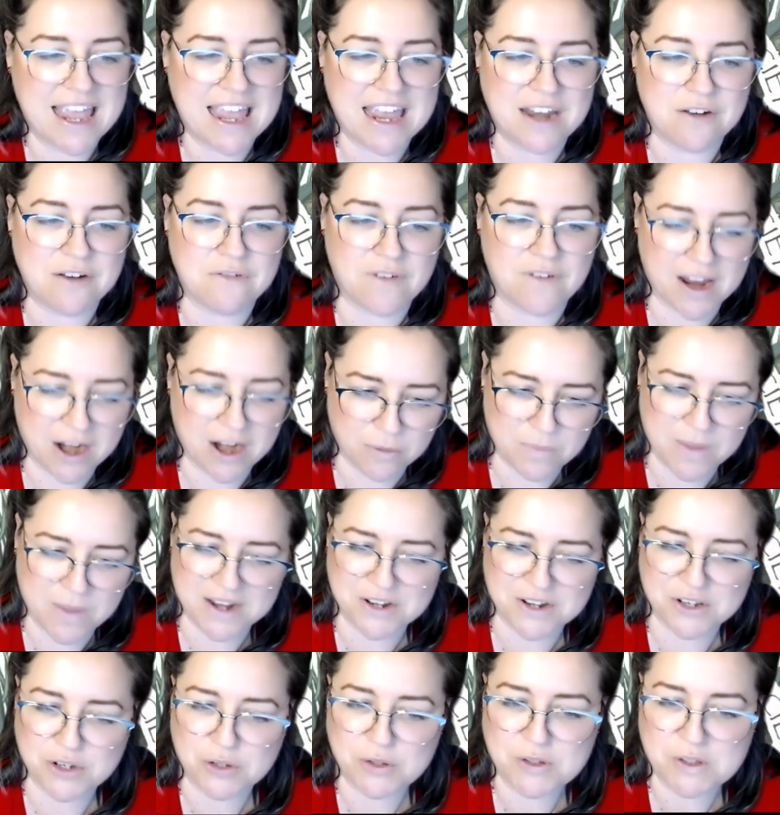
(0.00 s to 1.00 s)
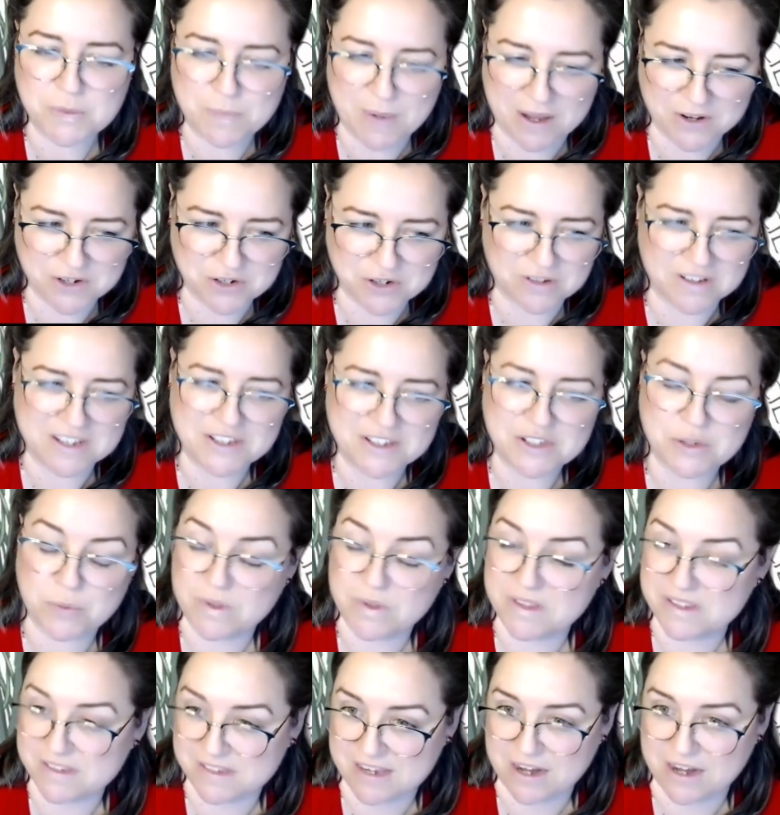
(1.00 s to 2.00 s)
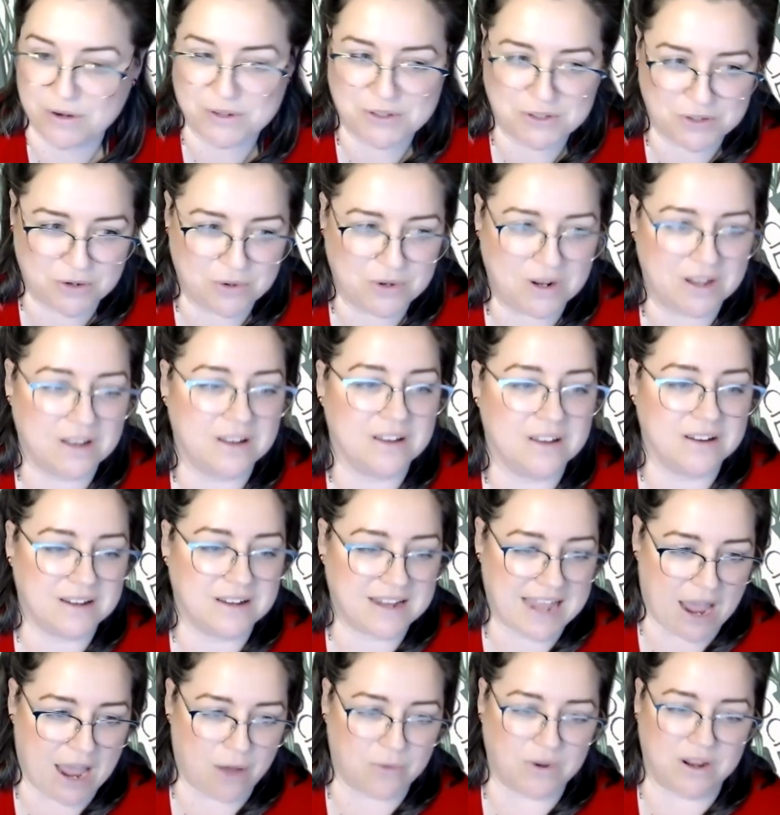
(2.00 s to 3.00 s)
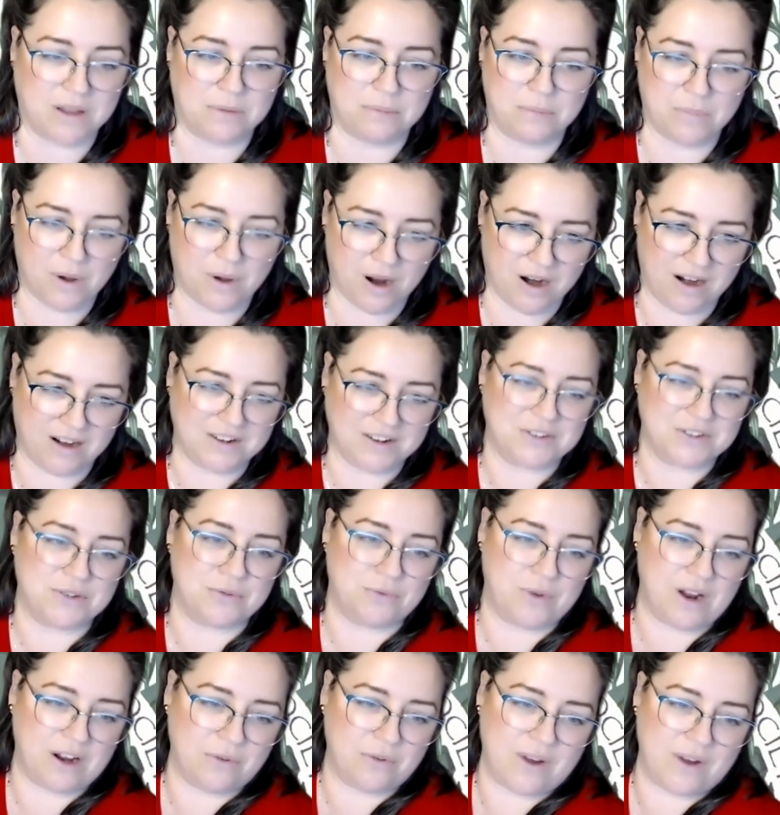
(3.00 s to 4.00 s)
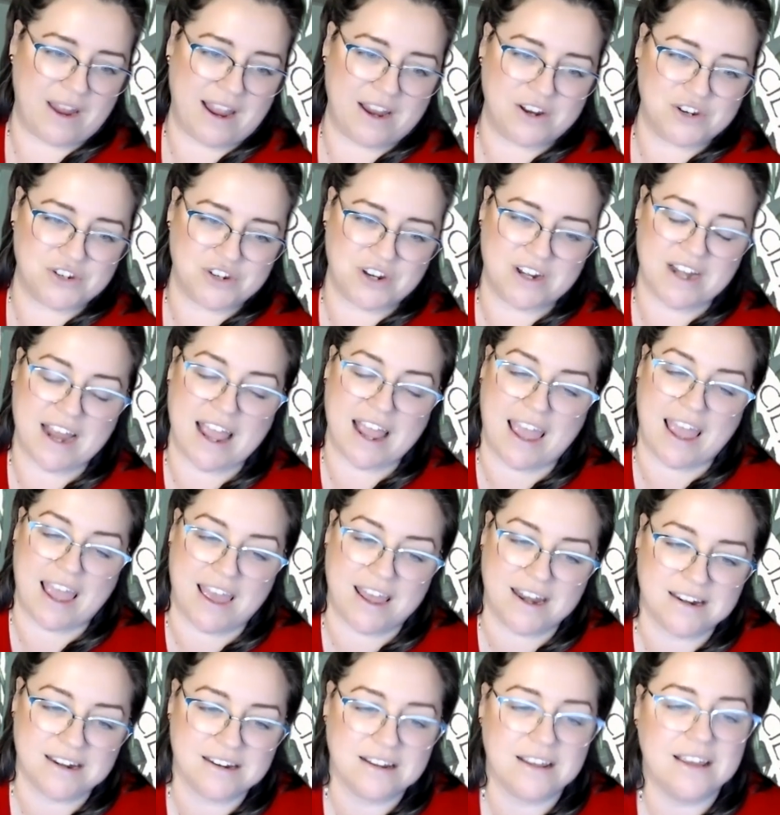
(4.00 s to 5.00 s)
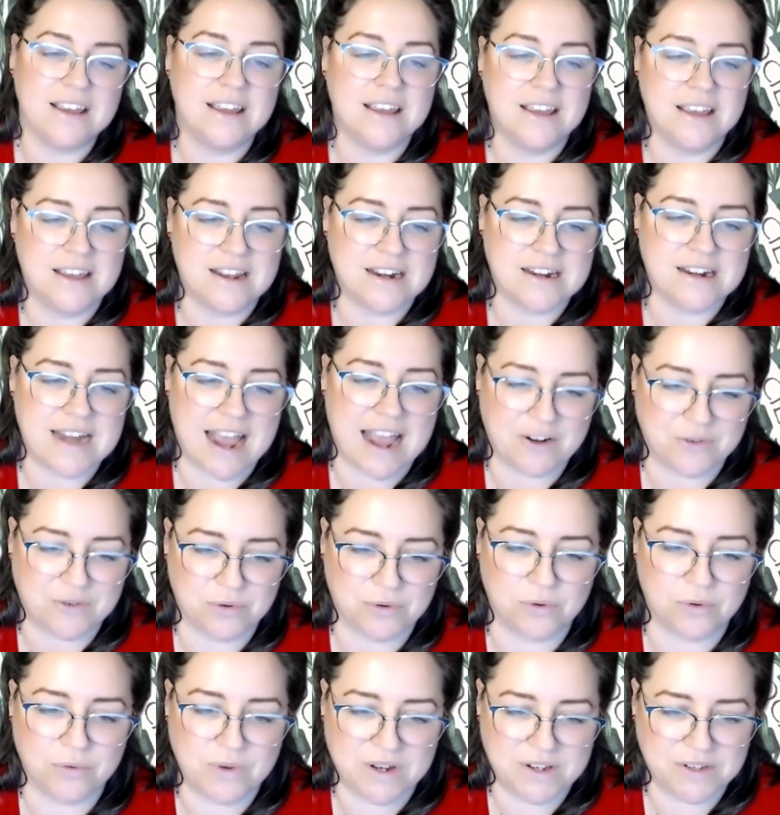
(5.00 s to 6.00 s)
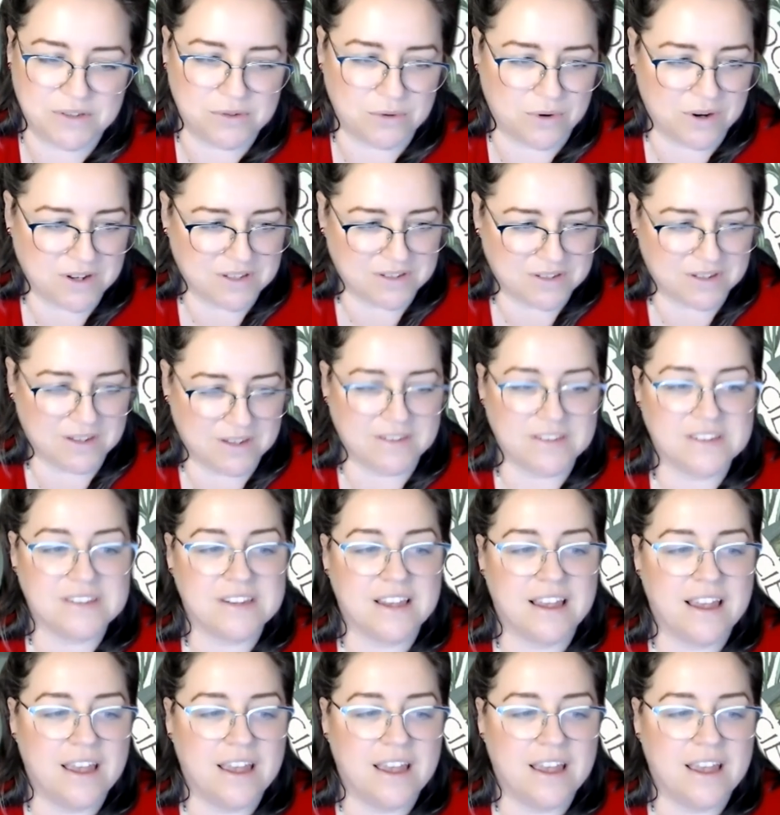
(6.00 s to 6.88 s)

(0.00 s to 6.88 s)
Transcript: environmental specialist with Sarasota County Parks, Recreation and Natural Resources,